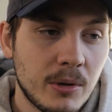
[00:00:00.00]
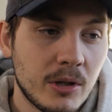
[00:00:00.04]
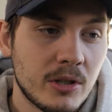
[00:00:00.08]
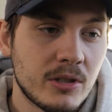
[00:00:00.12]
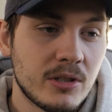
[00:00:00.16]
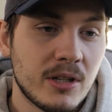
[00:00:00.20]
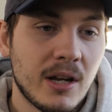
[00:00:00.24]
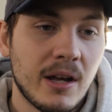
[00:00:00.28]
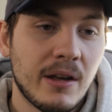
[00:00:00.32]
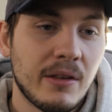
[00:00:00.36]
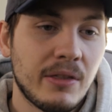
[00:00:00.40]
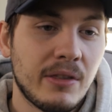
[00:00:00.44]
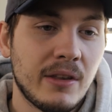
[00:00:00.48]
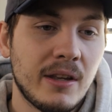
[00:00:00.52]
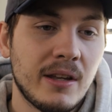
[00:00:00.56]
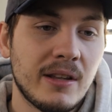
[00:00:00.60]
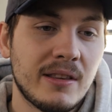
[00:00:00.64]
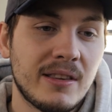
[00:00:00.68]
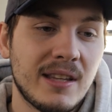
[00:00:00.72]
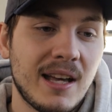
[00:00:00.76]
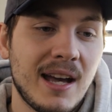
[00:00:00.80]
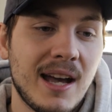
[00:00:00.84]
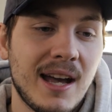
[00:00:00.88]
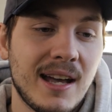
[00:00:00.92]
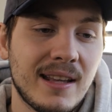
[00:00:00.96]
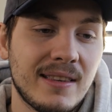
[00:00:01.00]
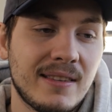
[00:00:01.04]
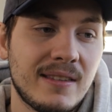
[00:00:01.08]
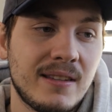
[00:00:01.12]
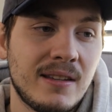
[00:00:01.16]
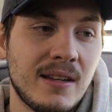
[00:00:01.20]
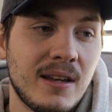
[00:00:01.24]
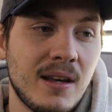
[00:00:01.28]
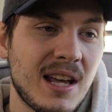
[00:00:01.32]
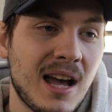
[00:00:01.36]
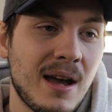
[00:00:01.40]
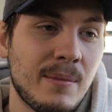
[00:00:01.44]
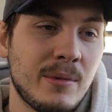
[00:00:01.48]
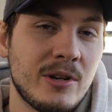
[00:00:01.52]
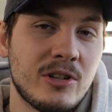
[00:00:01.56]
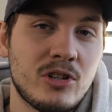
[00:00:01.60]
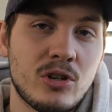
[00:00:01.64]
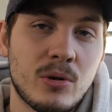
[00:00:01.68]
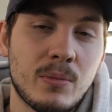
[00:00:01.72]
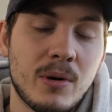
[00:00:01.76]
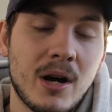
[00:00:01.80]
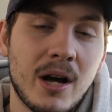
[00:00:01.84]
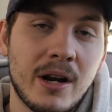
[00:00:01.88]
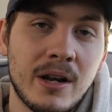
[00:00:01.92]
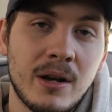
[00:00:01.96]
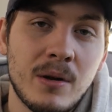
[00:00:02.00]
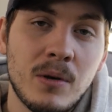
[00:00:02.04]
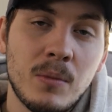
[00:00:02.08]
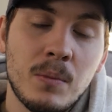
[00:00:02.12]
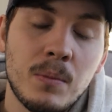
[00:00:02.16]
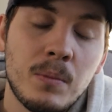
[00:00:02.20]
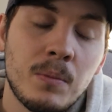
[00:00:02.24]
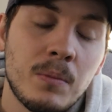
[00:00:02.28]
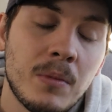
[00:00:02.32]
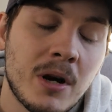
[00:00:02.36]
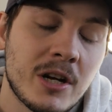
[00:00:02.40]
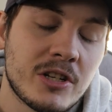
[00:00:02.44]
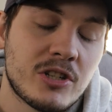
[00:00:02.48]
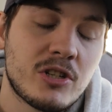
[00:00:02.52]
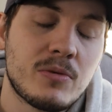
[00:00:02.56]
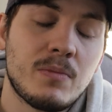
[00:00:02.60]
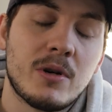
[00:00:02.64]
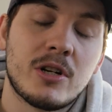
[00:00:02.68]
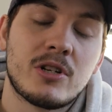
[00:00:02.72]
because I think that damages your body much,